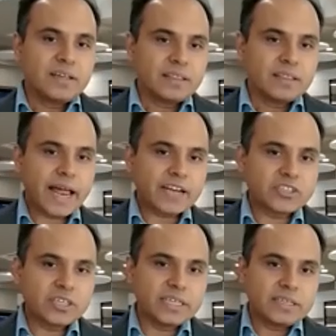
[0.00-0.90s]
They're
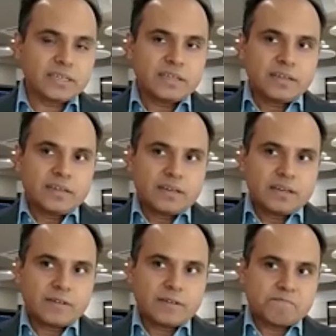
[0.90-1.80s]
actually
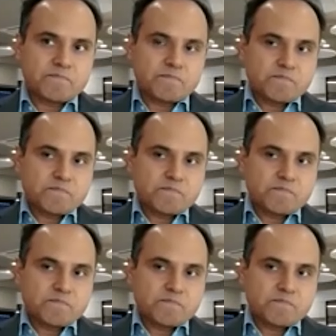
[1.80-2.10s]
um,